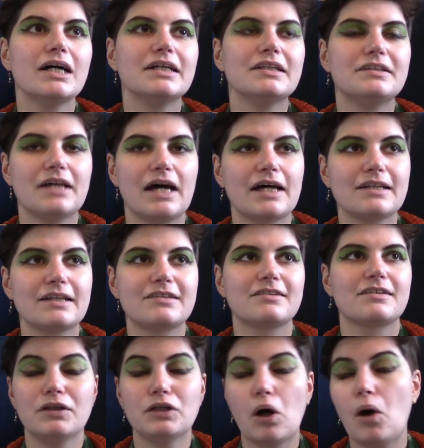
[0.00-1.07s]

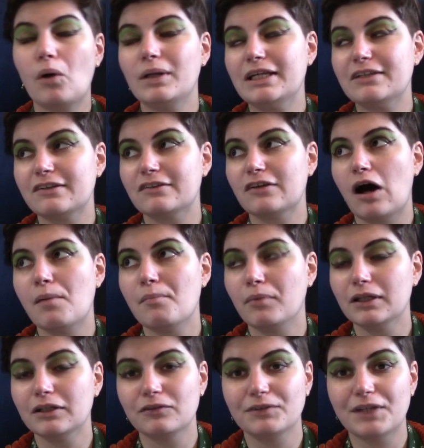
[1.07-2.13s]
that not only is this humble
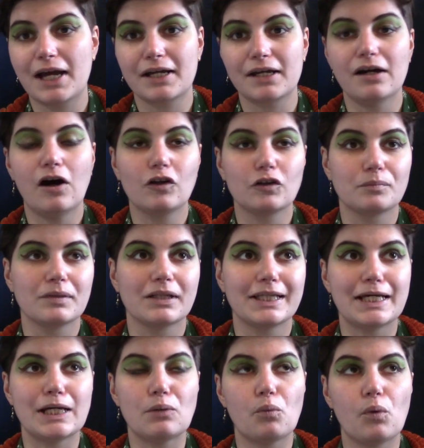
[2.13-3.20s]
little dagger
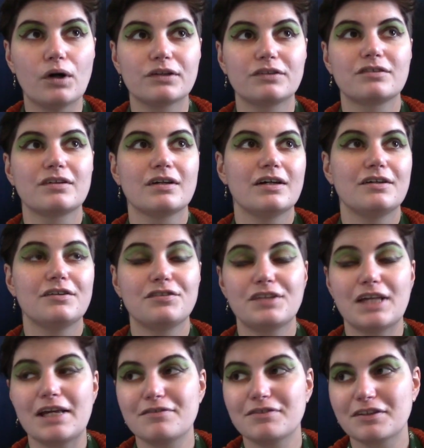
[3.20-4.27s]
ultimately what
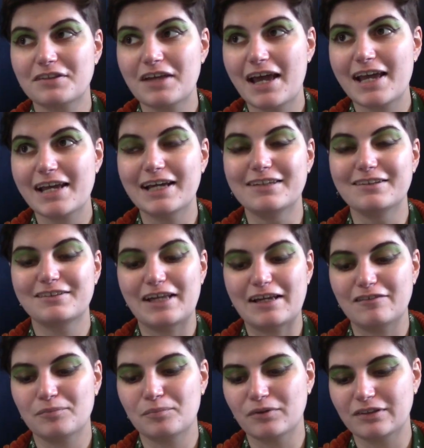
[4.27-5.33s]
saves the day and
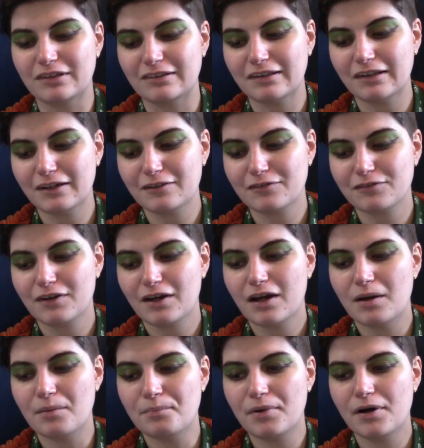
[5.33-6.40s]
saves Puss's life,
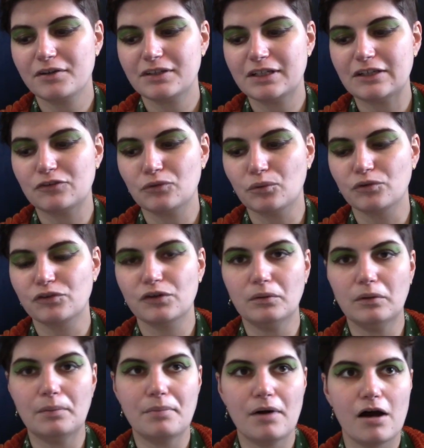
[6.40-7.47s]
but is also
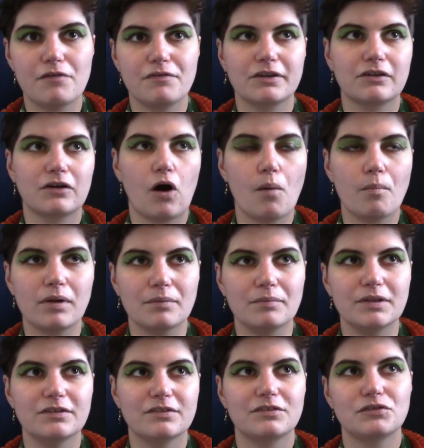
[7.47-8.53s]
a perfect
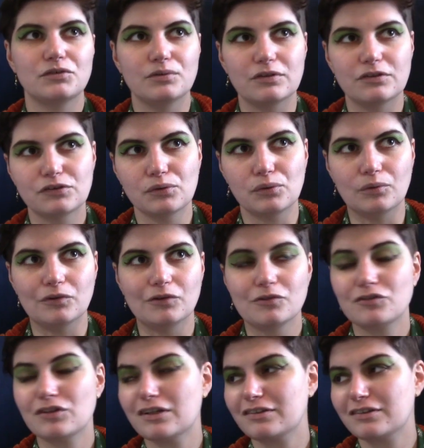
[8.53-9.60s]
complement to the sword,
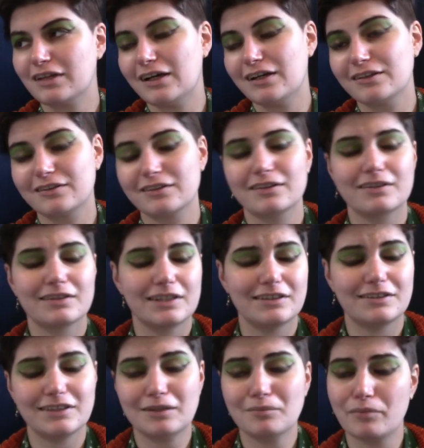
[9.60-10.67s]
just as
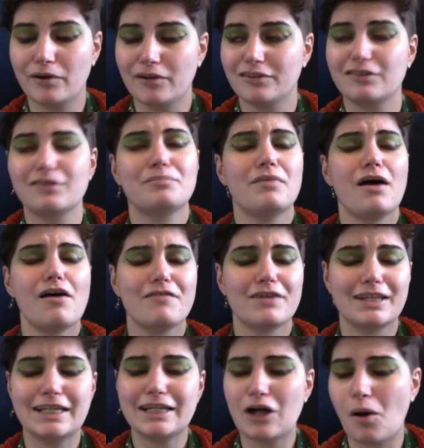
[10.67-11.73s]
Kitty and Puss
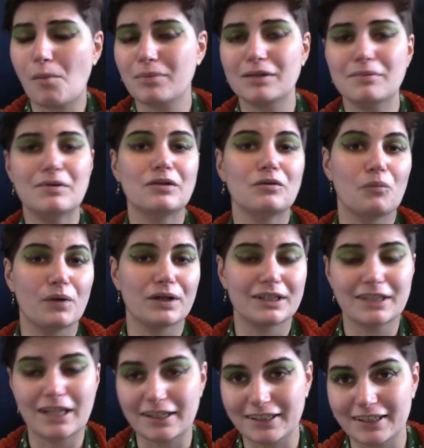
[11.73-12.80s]
perfectly complement one
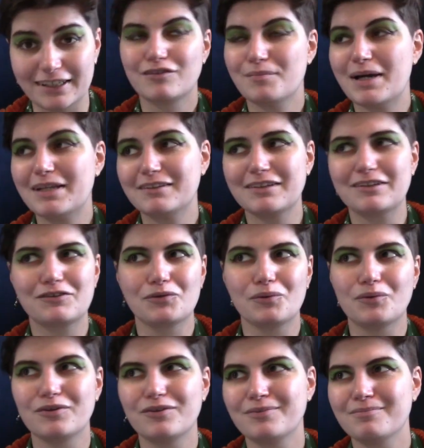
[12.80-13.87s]
another. Romantic
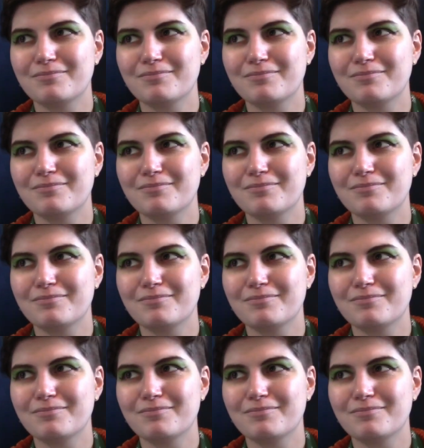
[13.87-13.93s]
swords